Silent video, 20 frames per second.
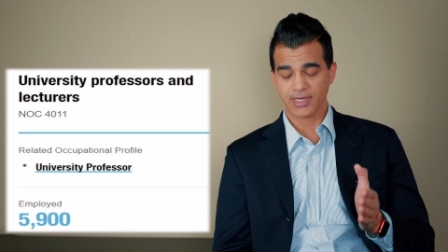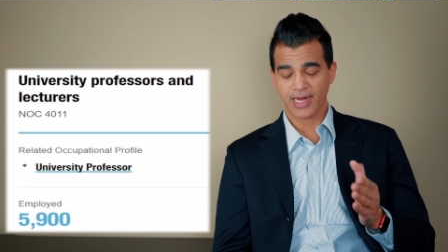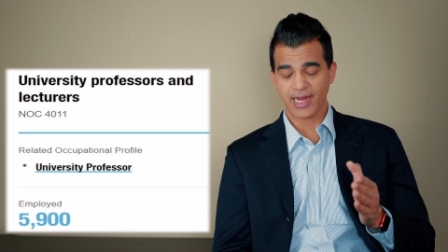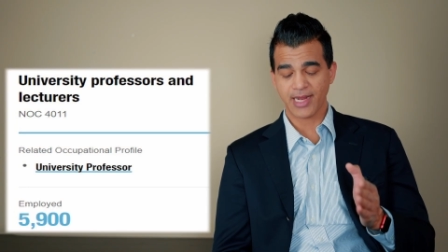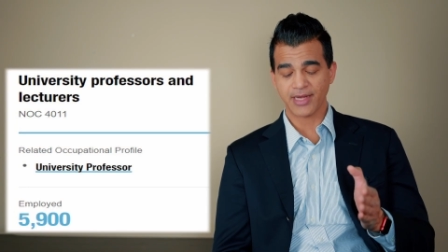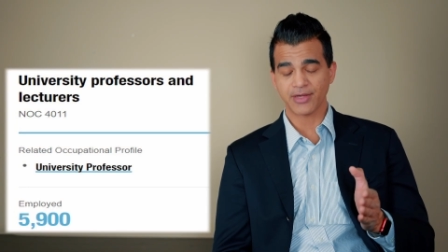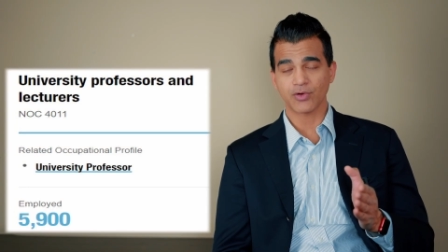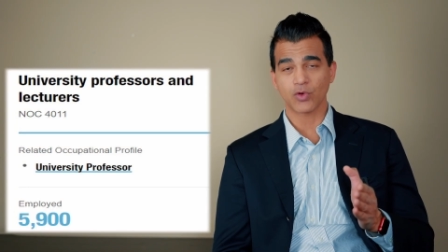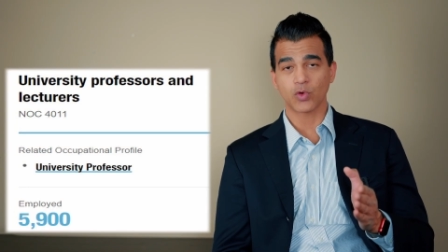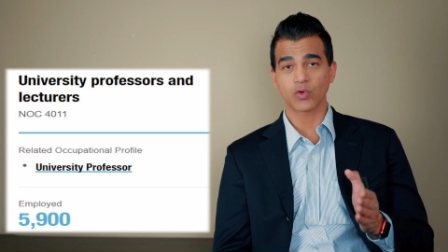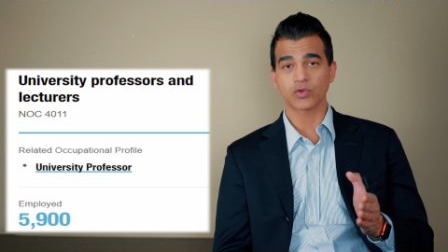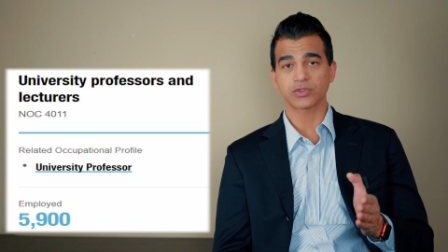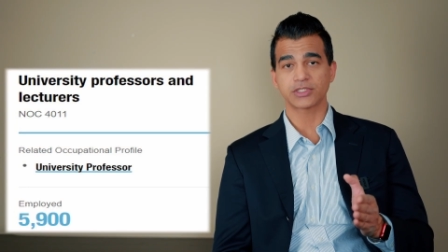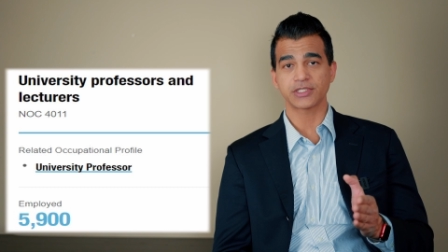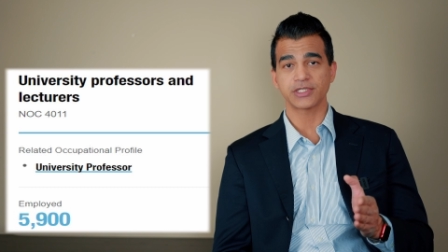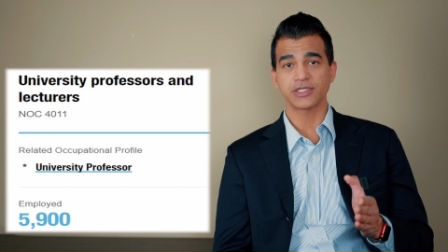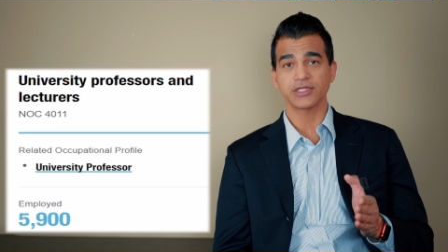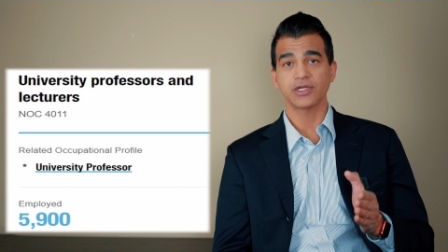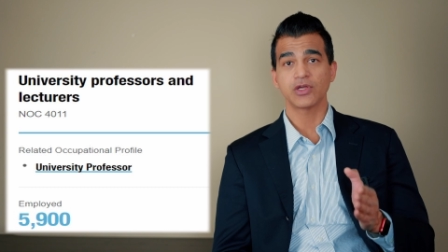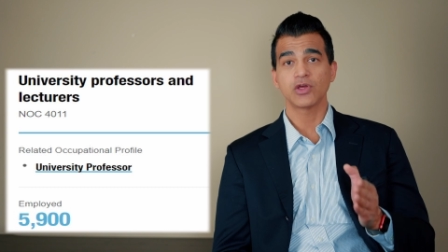N O
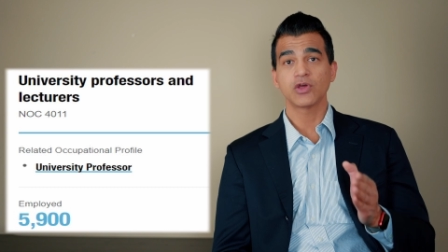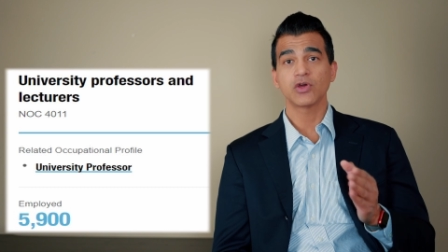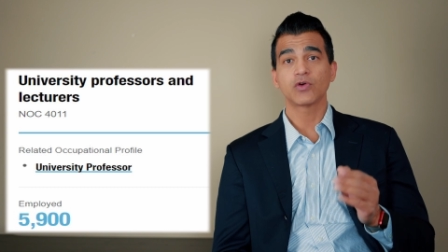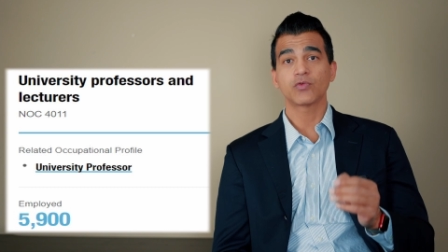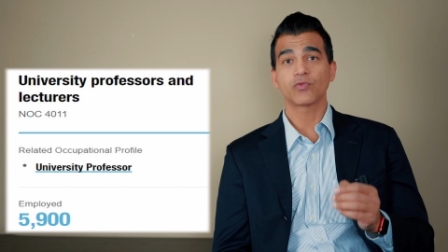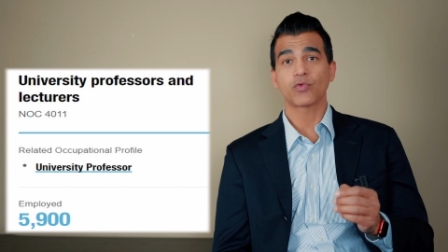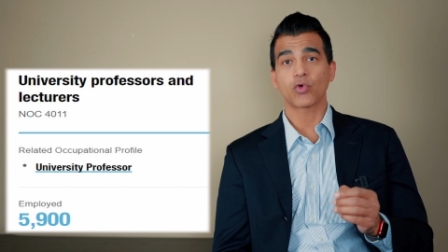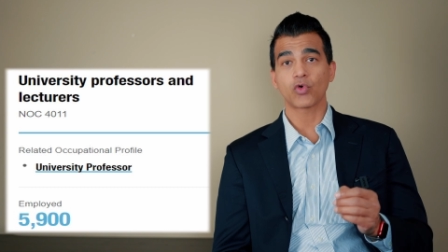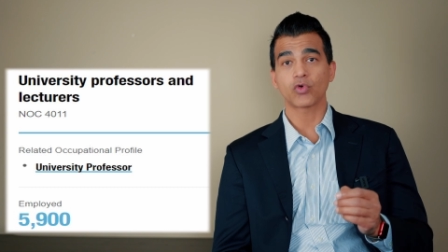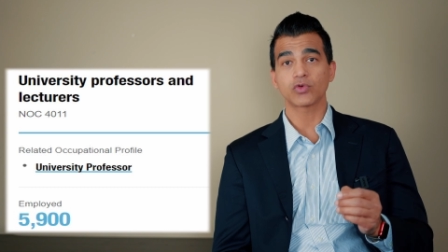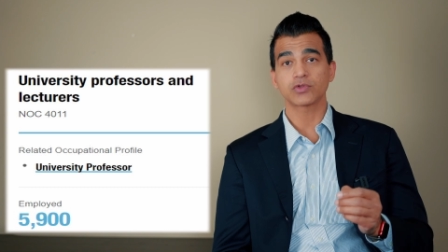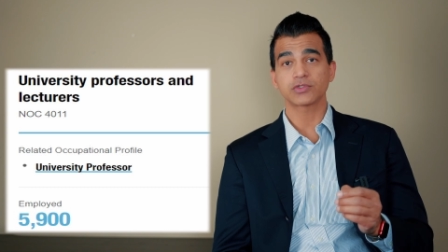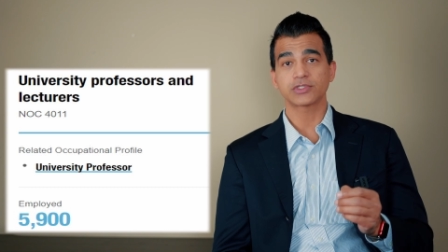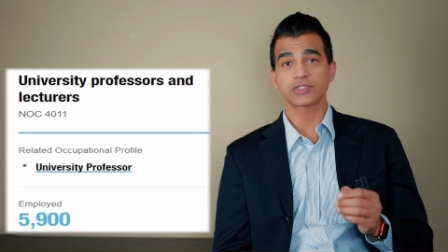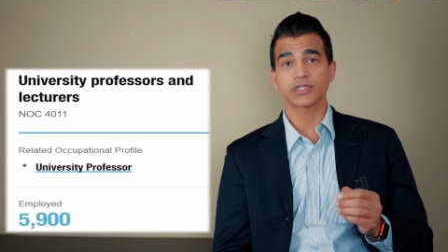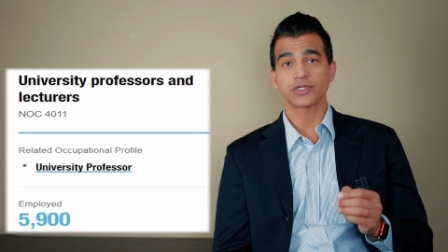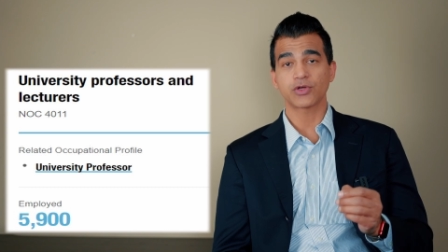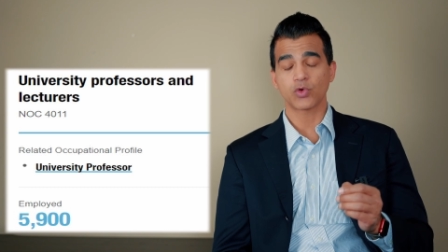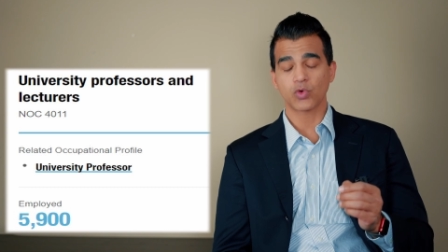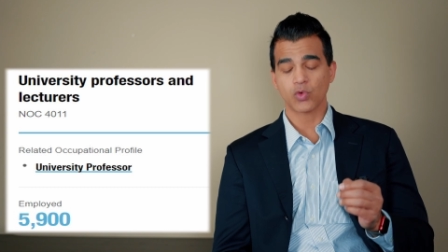C four
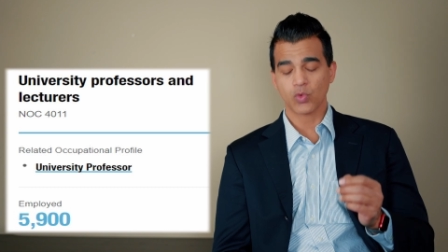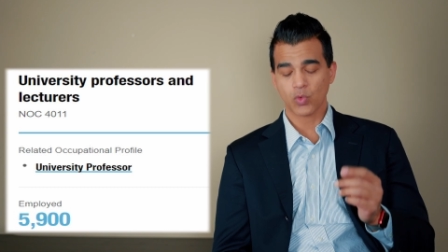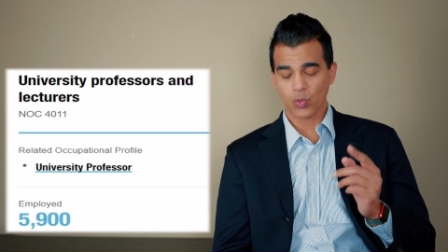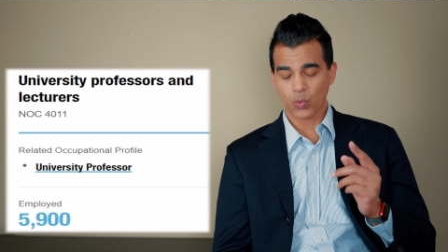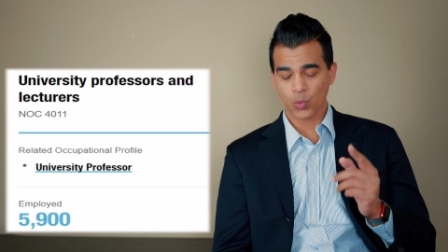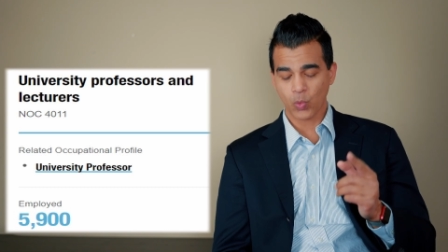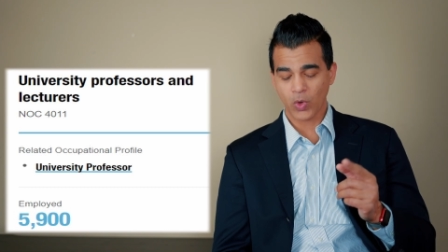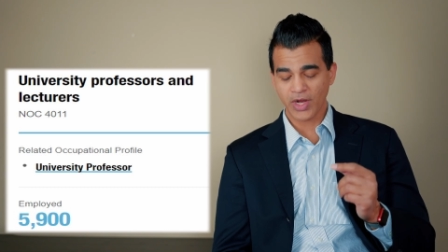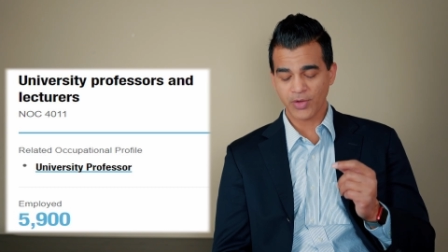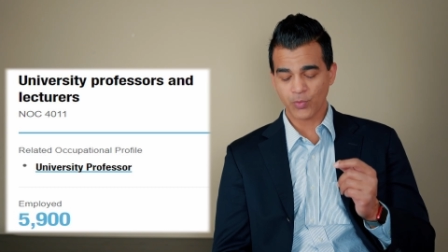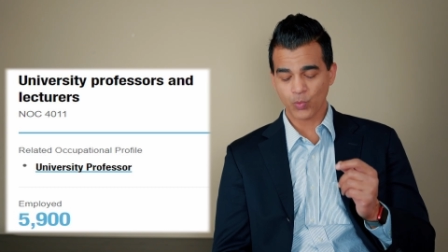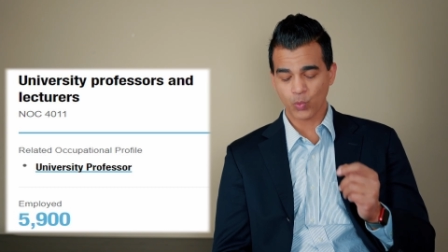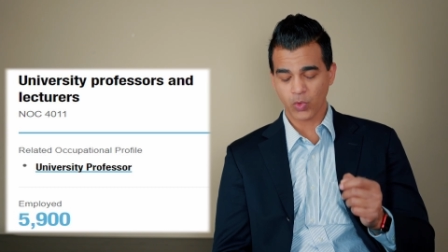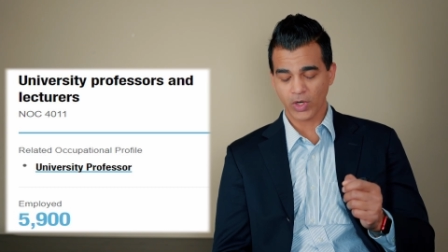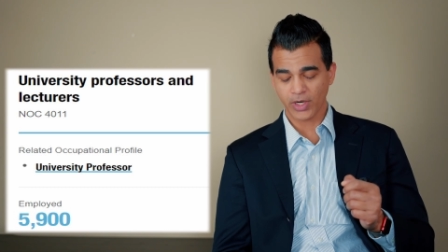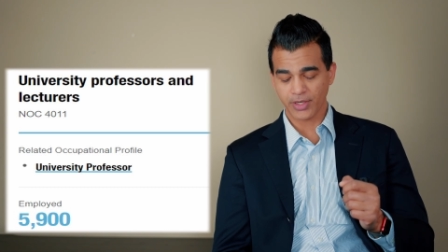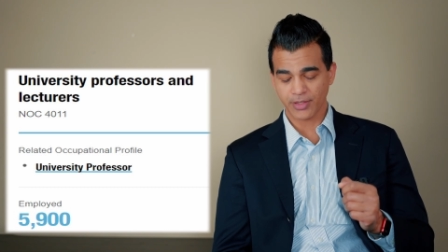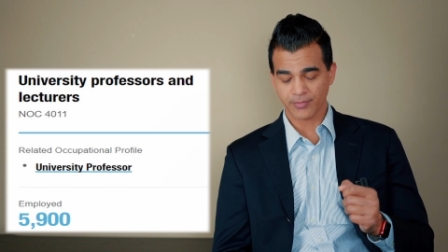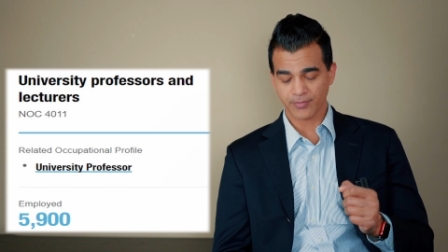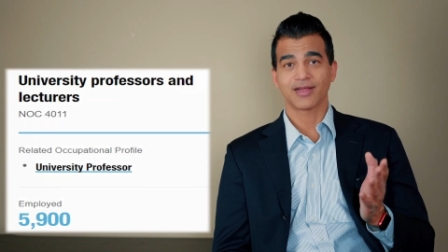zero one
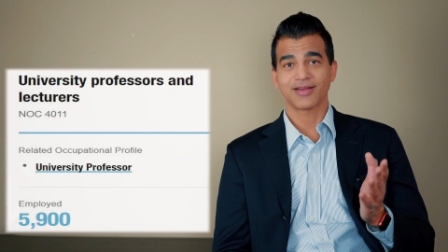one.